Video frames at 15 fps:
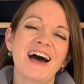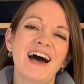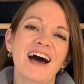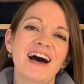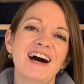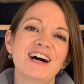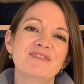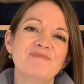
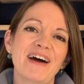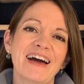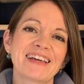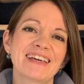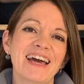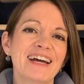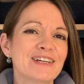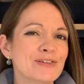and
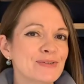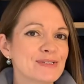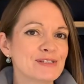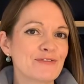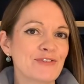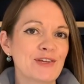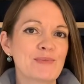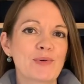can cause a
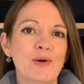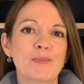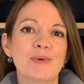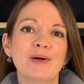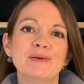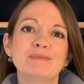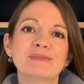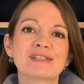few
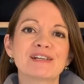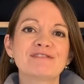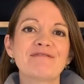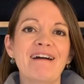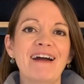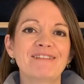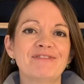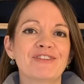problems
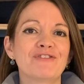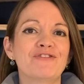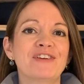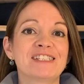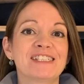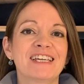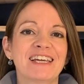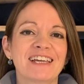around the
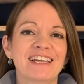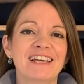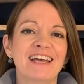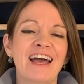fitting